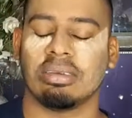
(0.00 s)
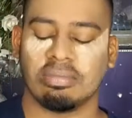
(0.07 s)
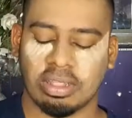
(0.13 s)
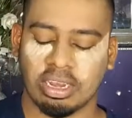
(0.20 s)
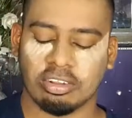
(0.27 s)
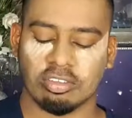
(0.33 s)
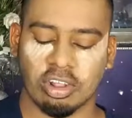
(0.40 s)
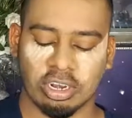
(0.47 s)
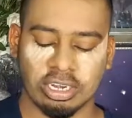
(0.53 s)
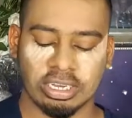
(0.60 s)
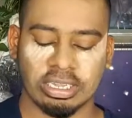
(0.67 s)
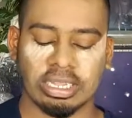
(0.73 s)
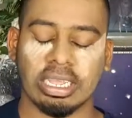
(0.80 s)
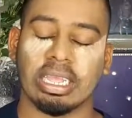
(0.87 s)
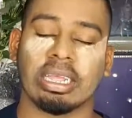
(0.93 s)
believe that
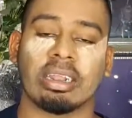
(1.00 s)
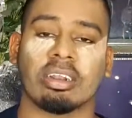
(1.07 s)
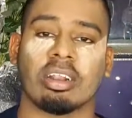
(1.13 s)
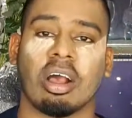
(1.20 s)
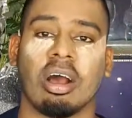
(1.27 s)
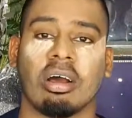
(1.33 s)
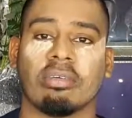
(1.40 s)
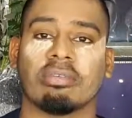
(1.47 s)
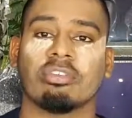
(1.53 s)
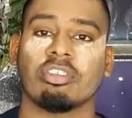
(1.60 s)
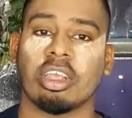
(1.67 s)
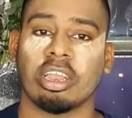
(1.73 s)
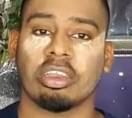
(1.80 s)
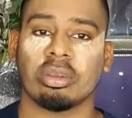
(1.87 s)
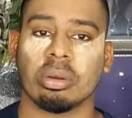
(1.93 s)
it's already the end
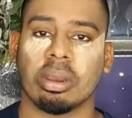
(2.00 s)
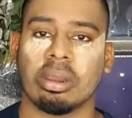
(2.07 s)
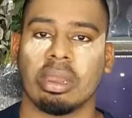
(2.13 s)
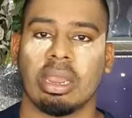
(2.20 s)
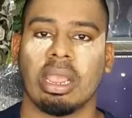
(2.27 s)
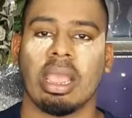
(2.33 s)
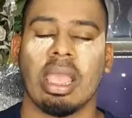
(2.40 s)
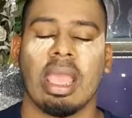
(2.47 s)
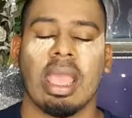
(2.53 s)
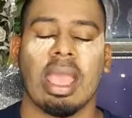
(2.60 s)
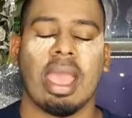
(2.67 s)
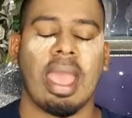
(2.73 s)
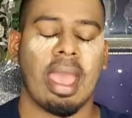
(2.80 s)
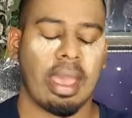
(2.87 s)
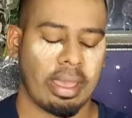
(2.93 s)
of
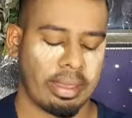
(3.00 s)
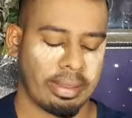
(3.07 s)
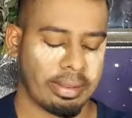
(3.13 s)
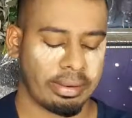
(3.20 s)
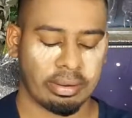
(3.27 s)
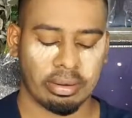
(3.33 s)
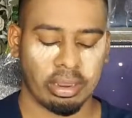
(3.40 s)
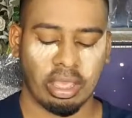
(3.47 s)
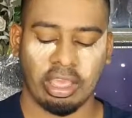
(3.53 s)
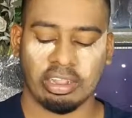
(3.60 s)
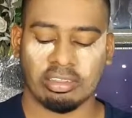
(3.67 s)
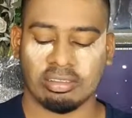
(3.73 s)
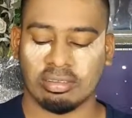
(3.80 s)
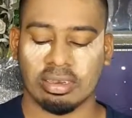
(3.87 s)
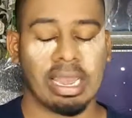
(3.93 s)
January,
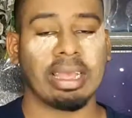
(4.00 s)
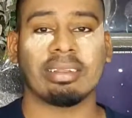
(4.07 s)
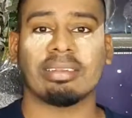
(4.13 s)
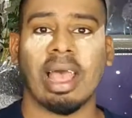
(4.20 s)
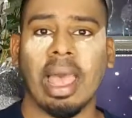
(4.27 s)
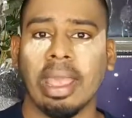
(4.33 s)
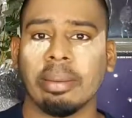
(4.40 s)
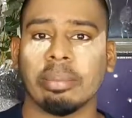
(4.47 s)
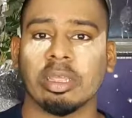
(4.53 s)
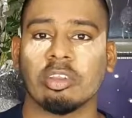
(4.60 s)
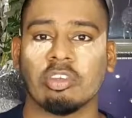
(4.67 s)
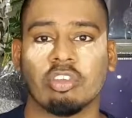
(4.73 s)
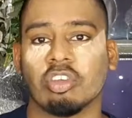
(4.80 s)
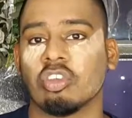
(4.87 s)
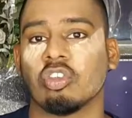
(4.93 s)
and it's like
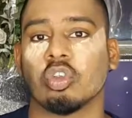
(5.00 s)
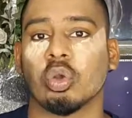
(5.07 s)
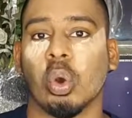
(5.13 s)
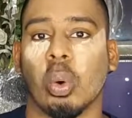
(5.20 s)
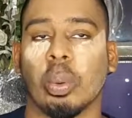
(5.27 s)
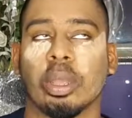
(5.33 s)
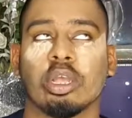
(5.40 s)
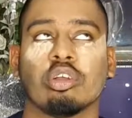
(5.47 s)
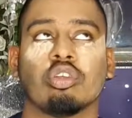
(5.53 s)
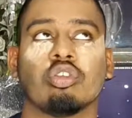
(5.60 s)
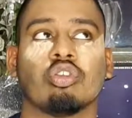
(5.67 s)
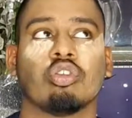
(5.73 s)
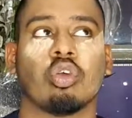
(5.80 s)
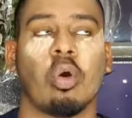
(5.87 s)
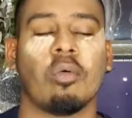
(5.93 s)
time is just
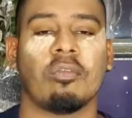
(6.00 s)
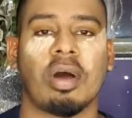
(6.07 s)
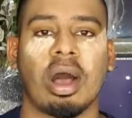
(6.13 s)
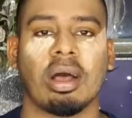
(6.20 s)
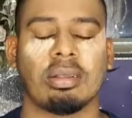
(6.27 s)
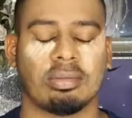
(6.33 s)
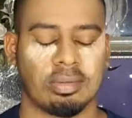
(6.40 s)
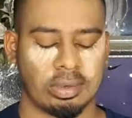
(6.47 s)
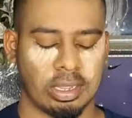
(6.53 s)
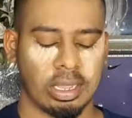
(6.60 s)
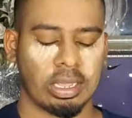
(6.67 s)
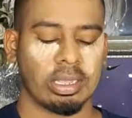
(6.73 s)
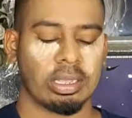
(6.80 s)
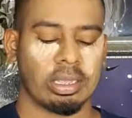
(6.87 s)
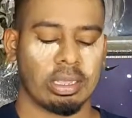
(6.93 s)
going so
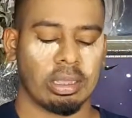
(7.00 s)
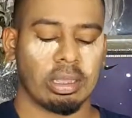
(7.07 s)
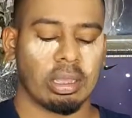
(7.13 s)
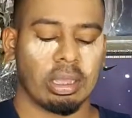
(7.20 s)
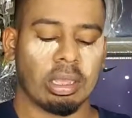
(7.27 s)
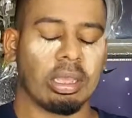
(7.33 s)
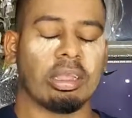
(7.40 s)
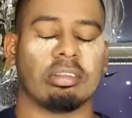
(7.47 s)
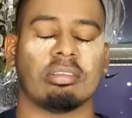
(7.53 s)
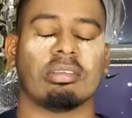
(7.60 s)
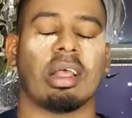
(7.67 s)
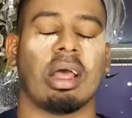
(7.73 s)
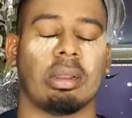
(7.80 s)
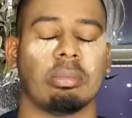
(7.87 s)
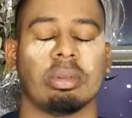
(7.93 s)
fast.
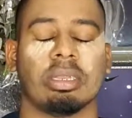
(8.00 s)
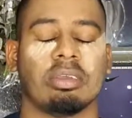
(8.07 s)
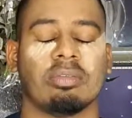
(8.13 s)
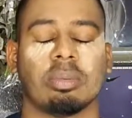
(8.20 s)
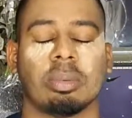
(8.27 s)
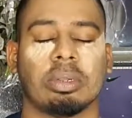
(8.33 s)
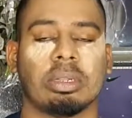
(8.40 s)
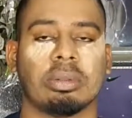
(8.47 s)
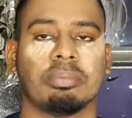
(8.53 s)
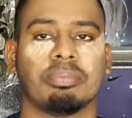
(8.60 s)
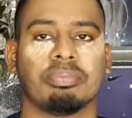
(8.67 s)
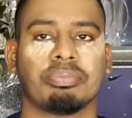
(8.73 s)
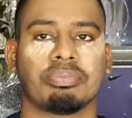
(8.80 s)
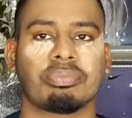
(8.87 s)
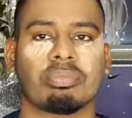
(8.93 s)
It's
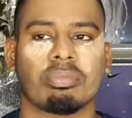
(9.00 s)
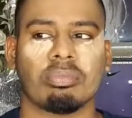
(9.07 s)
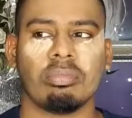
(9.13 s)
unbelievable.